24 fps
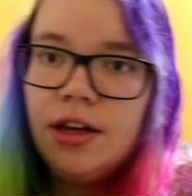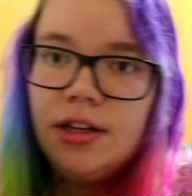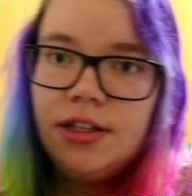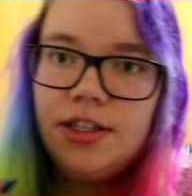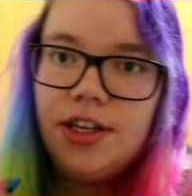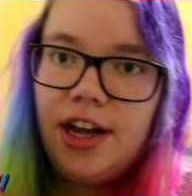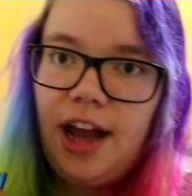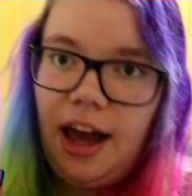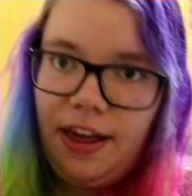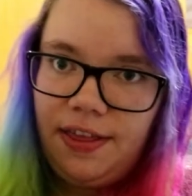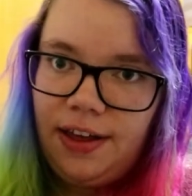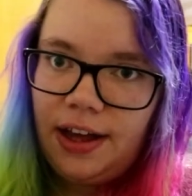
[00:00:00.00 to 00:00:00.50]
So
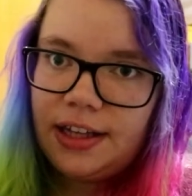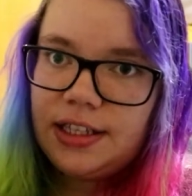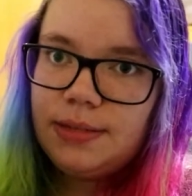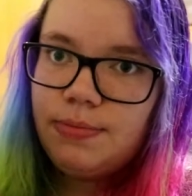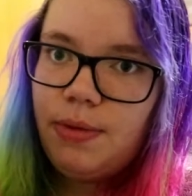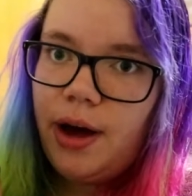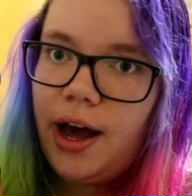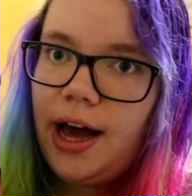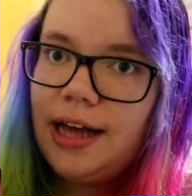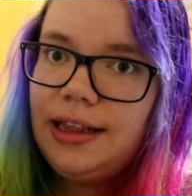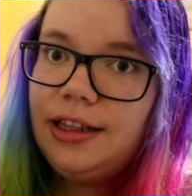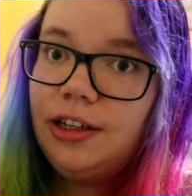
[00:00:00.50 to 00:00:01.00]
yeah, that's
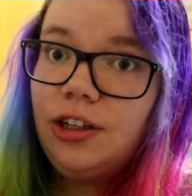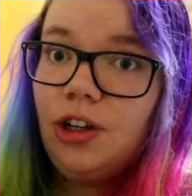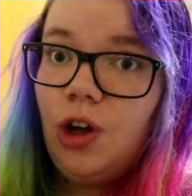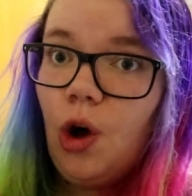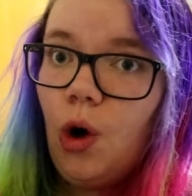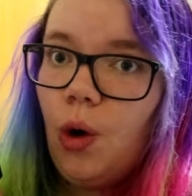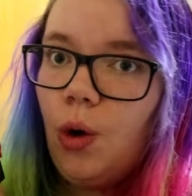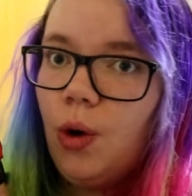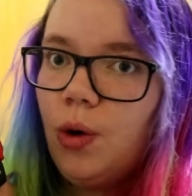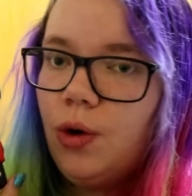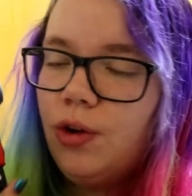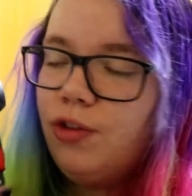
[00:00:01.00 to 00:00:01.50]
my little
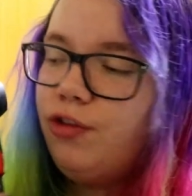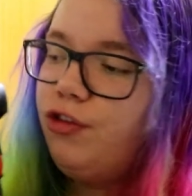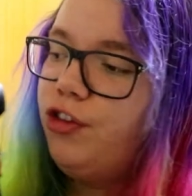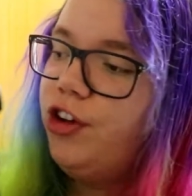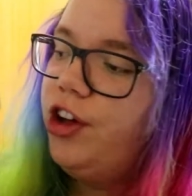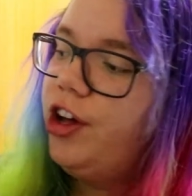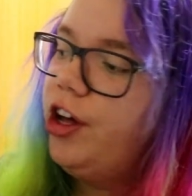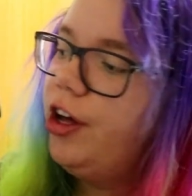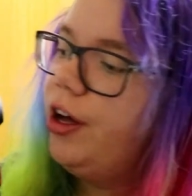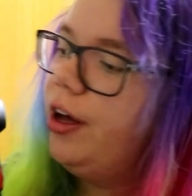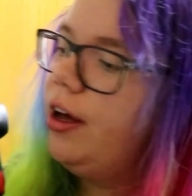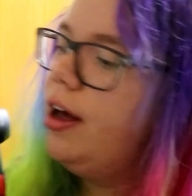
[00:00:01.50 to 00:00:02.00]
haul
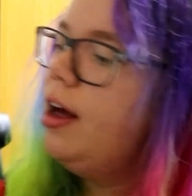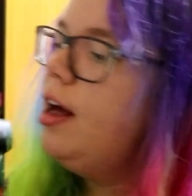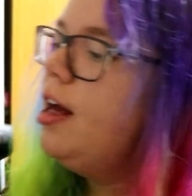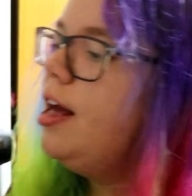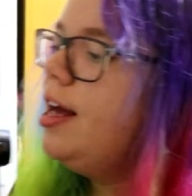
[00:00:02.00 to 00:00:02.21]
for